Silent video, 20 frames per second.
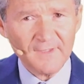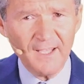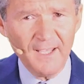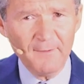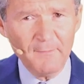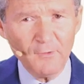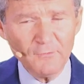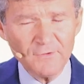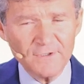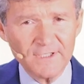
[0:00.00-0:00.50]

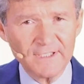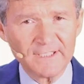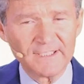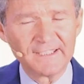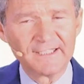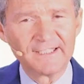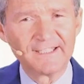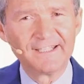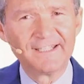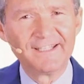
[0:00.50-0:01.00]
emotion
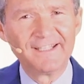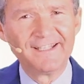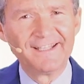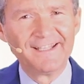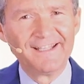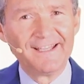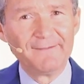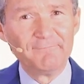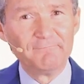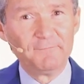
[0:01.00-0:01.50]

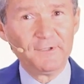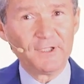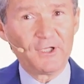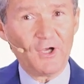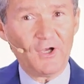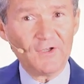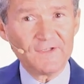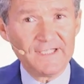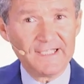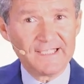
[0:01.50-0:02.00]

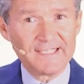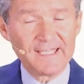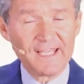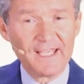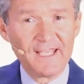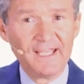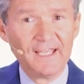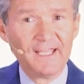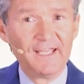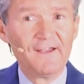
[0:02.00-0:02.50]
because it's
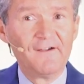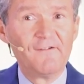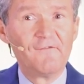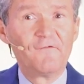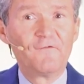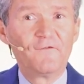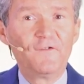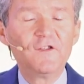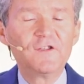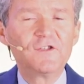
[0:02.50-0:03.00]

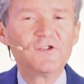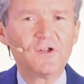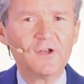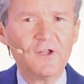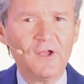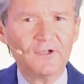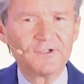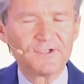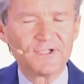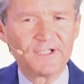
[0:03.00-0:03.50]

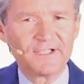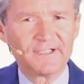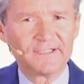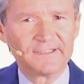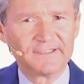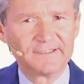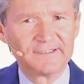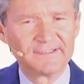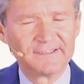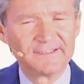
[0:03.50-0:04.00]

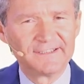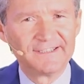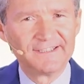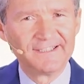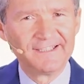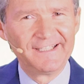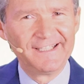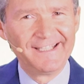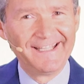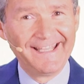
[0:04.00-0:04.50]
physiological.
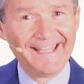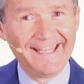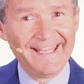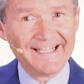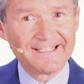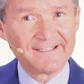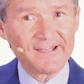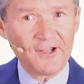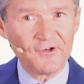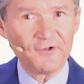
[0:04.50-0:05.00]

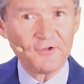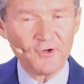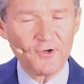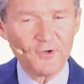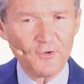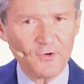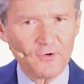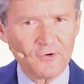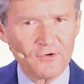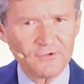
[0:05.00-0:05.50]
It's under
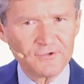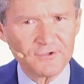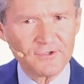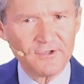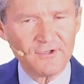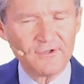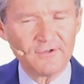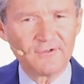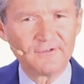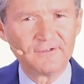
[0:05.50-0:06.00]
your
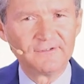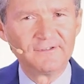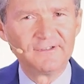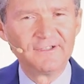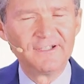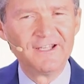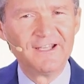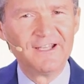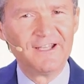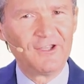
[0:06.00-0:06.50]
control.
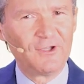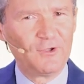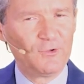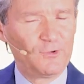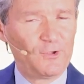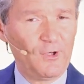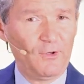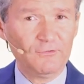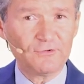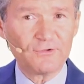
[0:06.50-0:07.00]
You
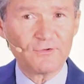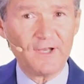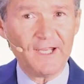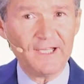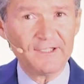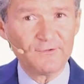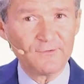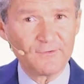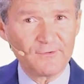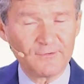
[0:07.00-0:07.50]
don't
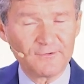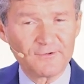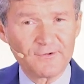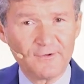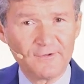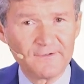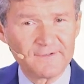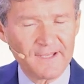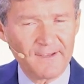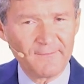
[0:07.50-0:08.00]
try to
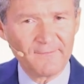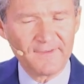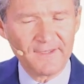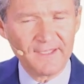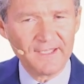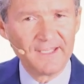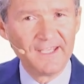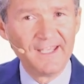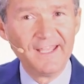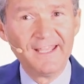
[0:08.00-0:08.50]
control
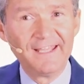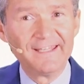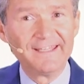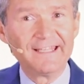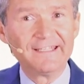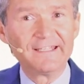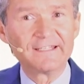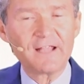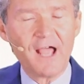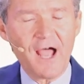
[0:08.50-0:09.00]
something
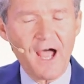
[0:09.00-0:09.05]
that is